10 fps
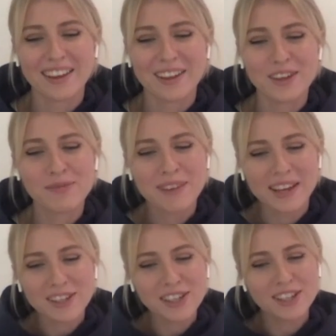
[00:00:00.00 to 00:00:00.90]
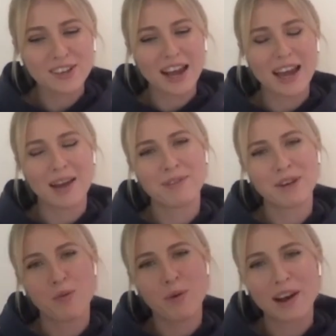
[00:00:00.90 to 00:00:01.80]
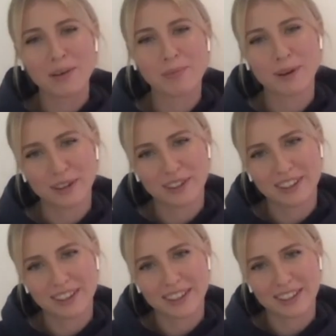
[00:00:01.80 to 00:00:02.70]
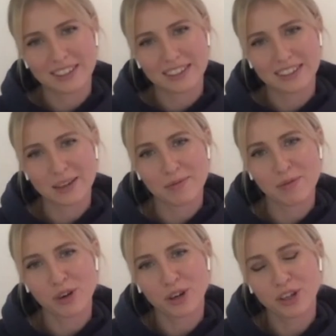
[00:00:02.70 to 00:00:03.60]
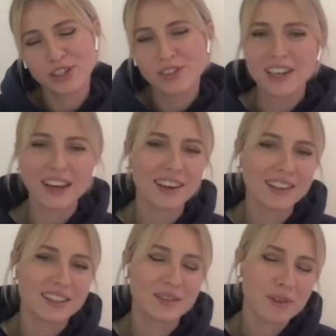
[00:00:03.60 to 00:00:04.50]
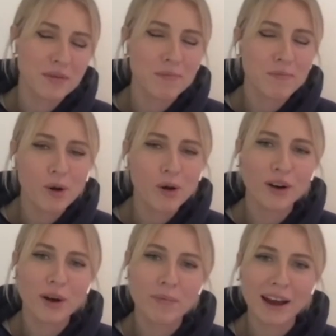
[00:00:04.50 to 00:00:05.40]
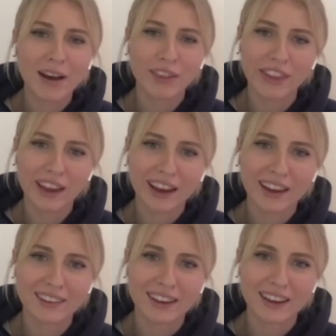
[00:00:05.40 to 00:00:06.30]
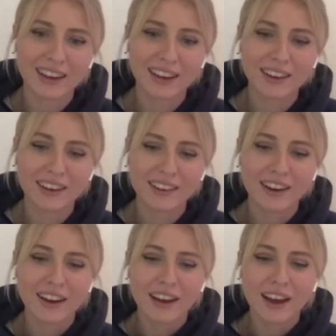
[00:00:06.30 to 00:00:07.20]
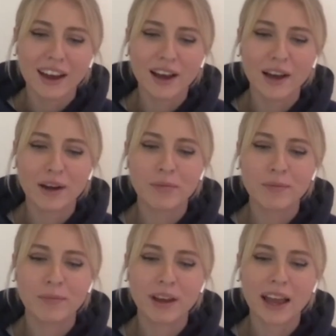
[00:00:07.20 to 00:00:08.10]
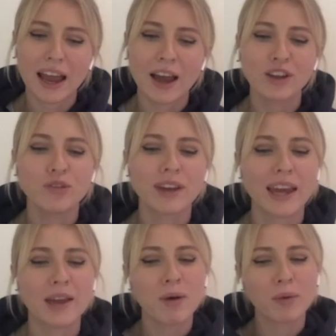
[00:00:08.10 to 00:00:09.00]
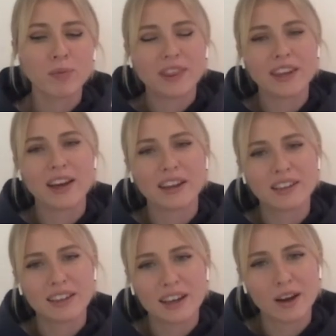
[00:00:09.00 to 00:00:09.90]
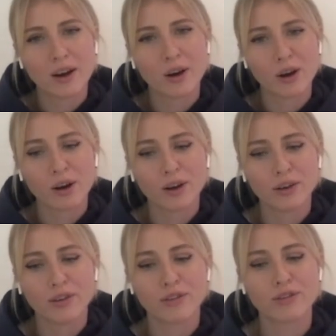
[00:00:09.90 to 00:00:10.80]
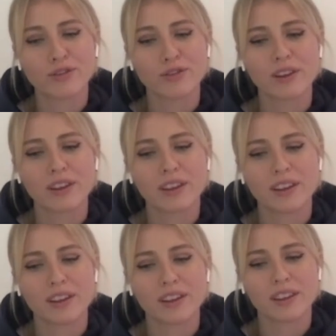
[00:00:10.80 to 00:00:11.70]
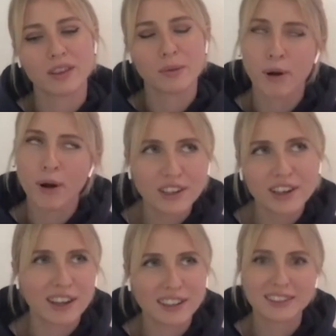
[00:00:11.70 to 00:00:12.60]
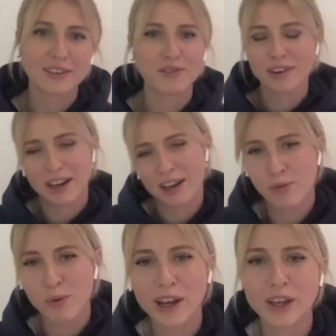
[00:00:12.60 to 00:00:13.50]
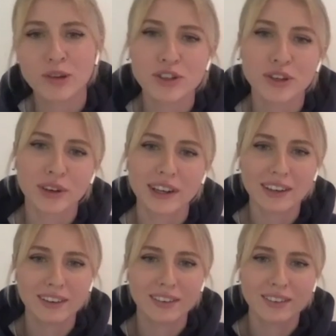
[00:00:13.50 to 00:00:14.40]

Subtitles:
You mentioned your Happy Work podcast. Could you tell us a bit more about that, and how you came up with the idea of the podcast and like why you do it?